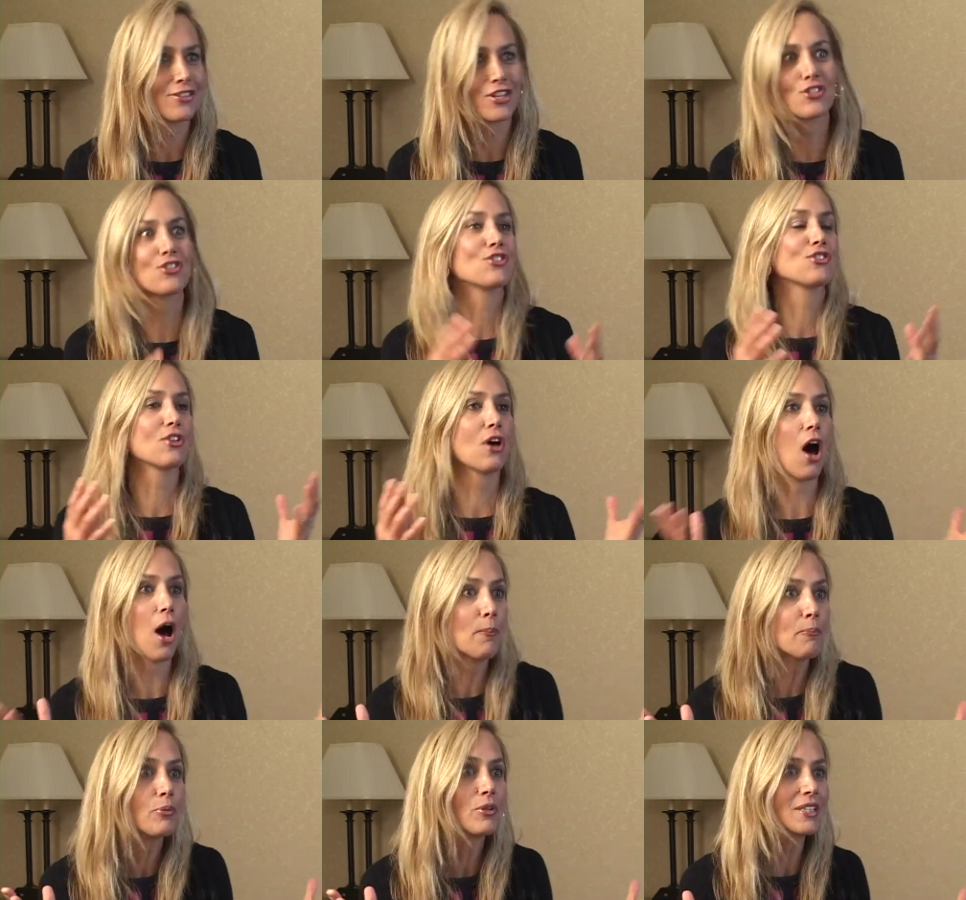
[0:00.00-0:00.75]
This is
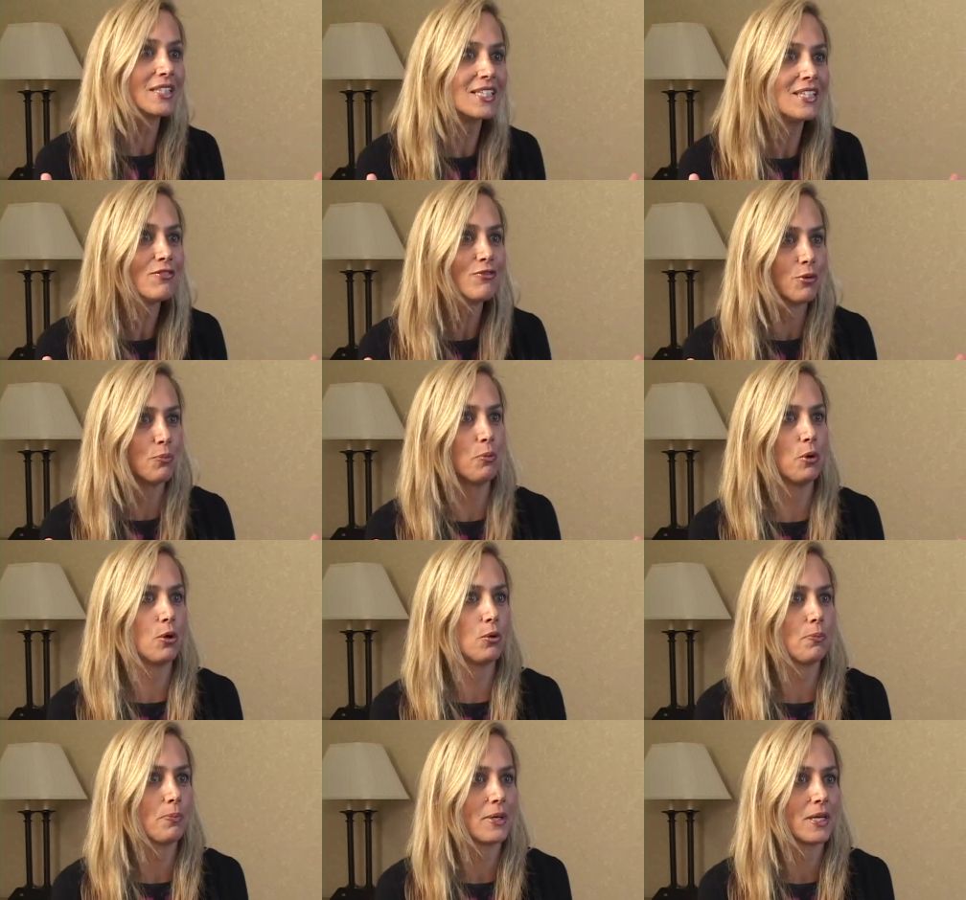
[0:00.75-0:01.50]

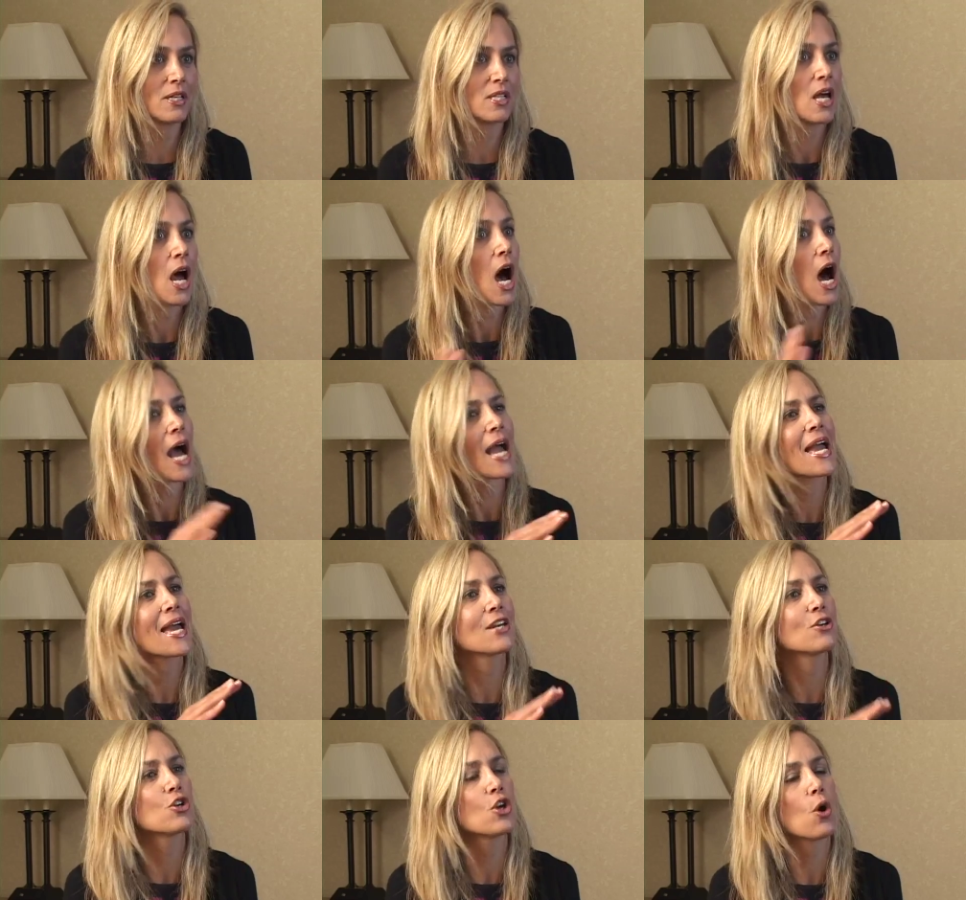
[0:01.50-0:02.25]
unbelievable because I
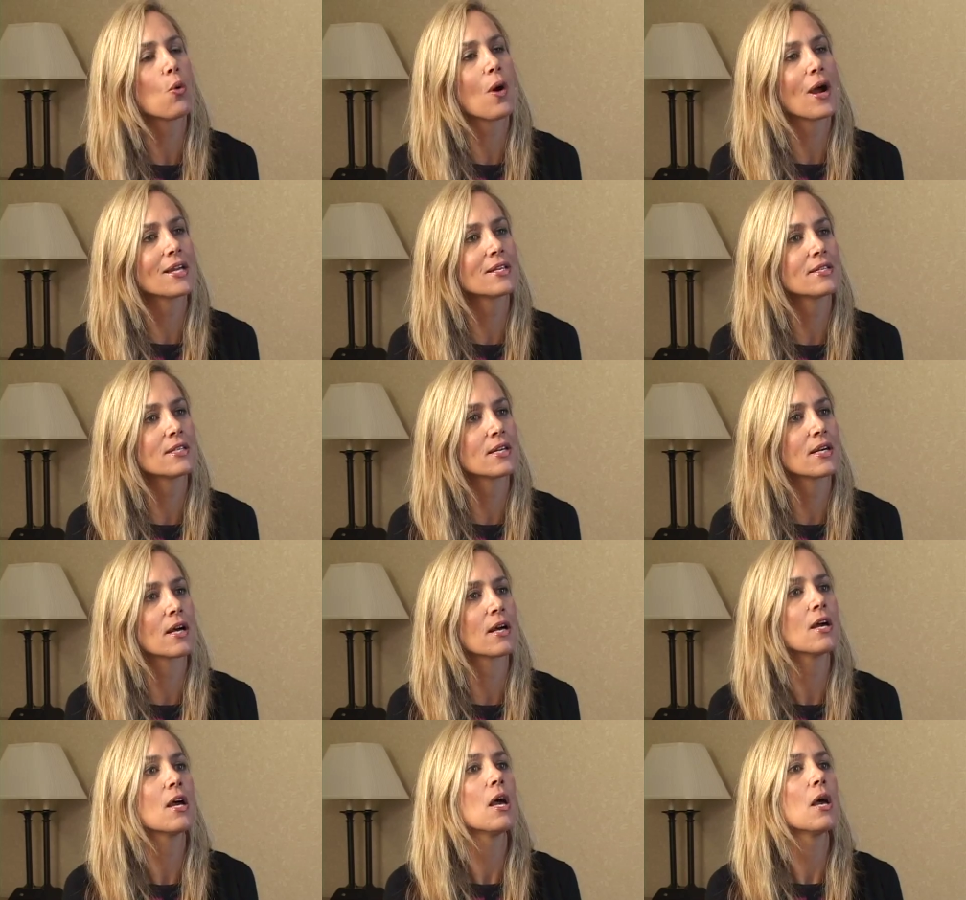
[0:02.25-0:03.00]
had no
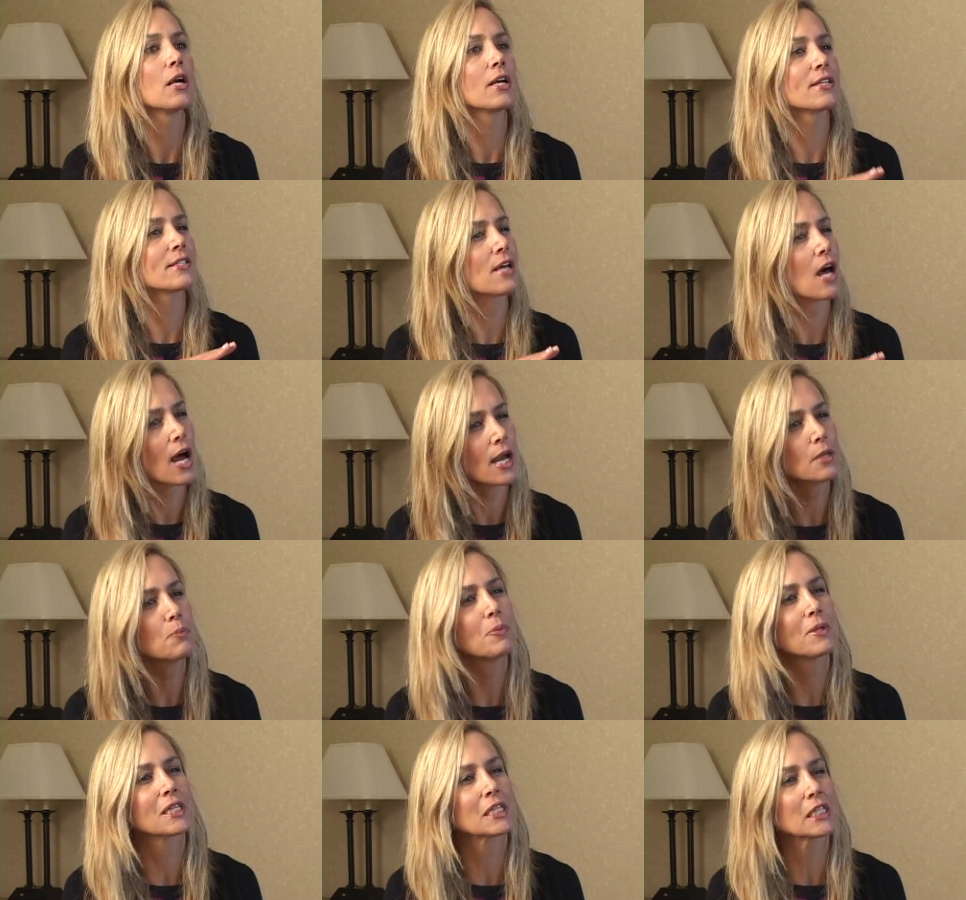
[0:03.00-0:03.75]
idea because
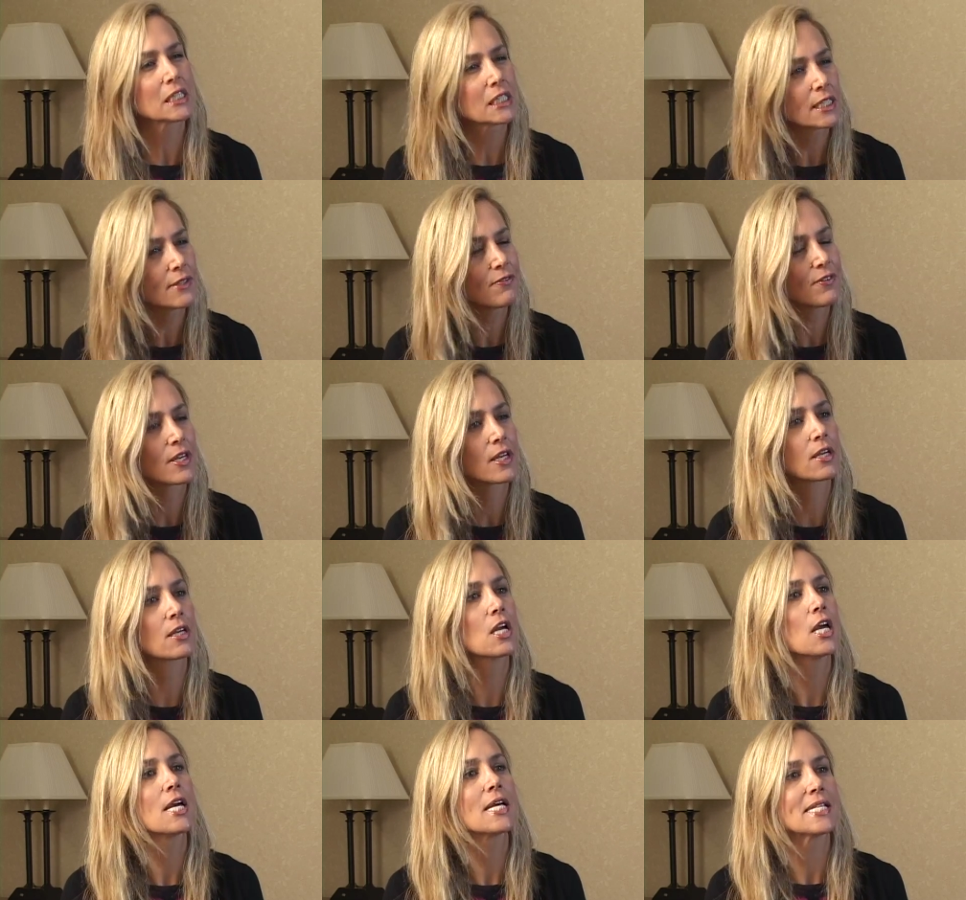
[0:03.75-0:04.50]
I'd been living